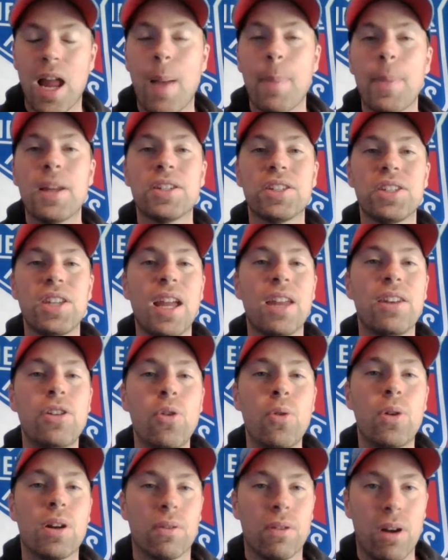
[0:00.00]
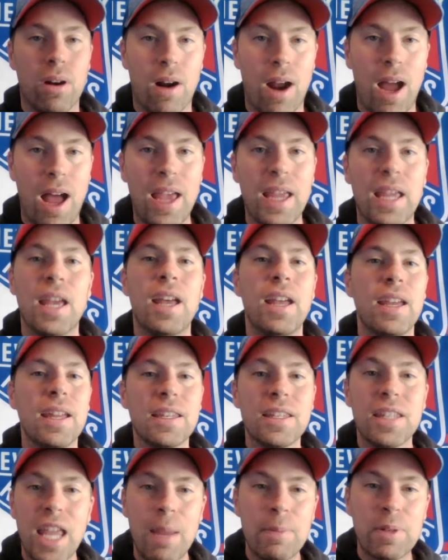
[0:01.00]
I'm going to say a new career high
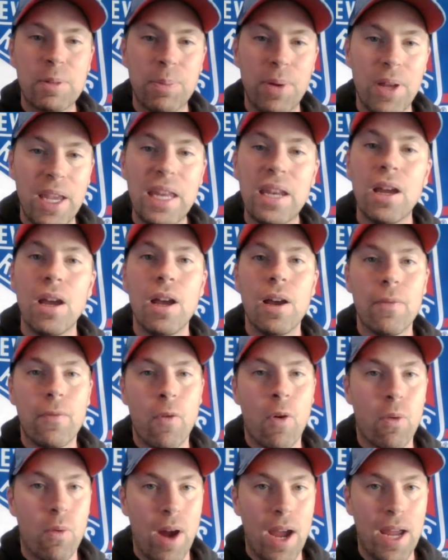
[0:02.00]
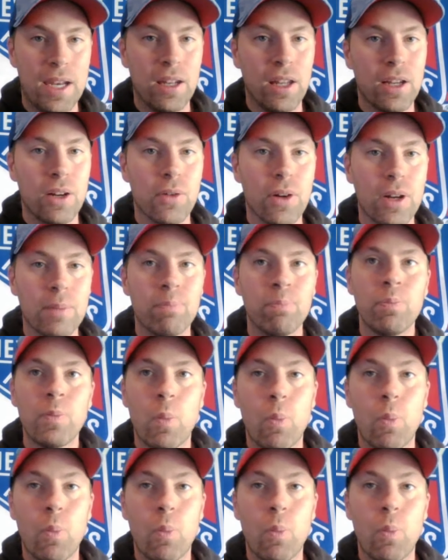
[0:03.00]
in games played for Ryan Lindgren,